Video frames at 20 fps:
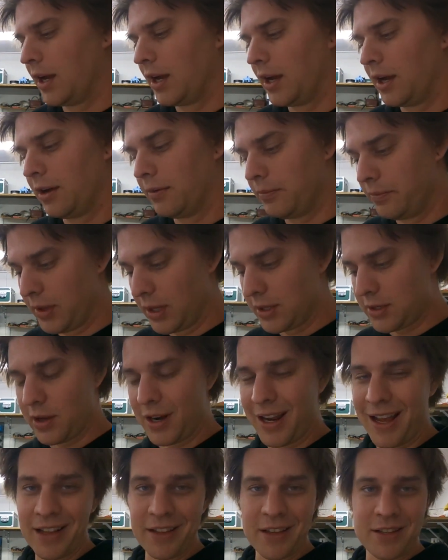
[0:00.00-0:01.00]
It's
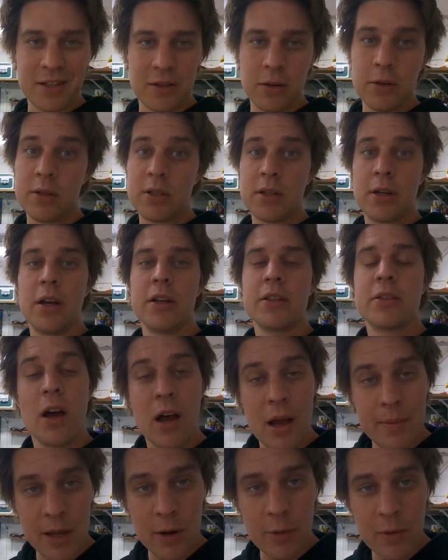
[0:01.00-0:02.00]
got a LS2 style
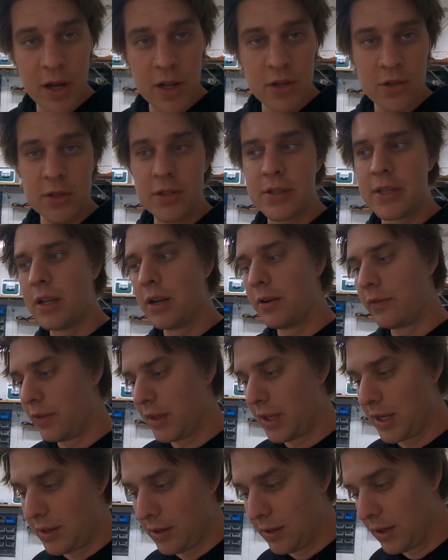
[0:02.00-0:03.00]
timing wedge instead
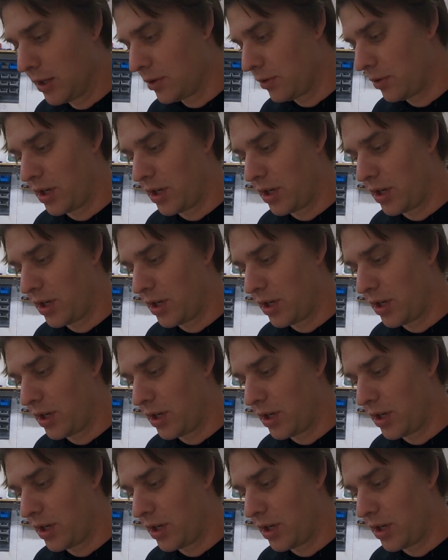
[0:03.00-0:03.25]
of the